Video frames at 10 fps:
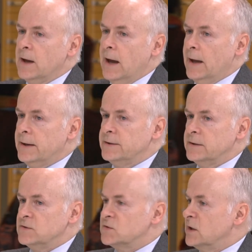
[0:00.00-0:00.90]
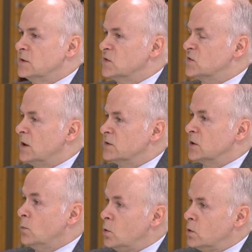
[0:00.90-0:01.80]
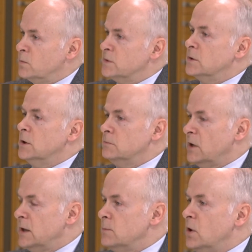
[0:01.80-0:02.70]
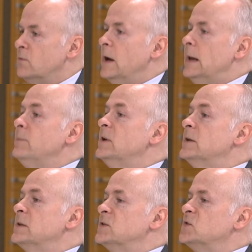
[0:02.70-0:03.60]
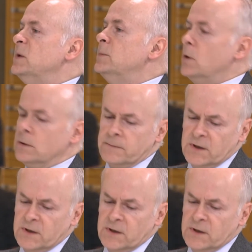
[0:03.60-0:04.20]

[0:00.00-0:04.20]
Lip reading: And instead they're starting a war with the aim of eliminating these people.